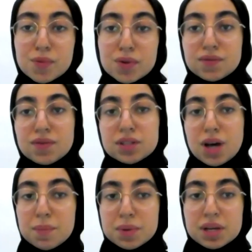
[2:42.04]
with different
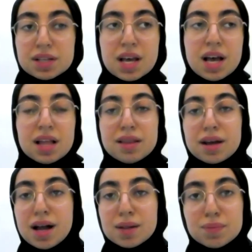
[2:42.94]
companies
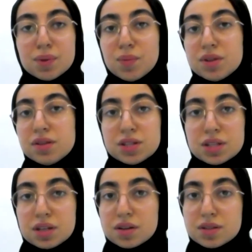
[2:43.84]
that help them within their
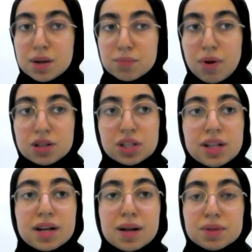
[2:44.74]
senior design project,
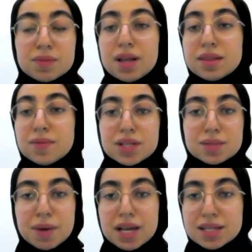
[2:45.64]
that help them lend them the
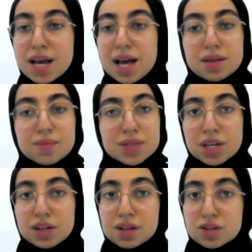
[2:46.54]
space, the
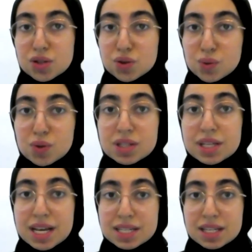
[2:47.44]
materials, the tools, the
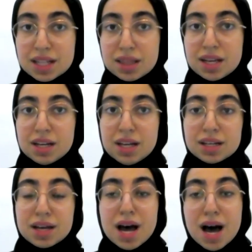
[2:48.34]
testing that they
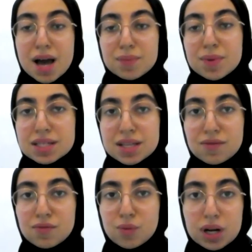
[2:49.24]
need. I
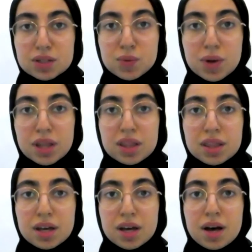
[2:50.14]
myself worked with
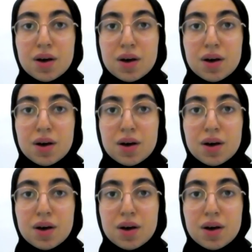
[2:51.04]
uh,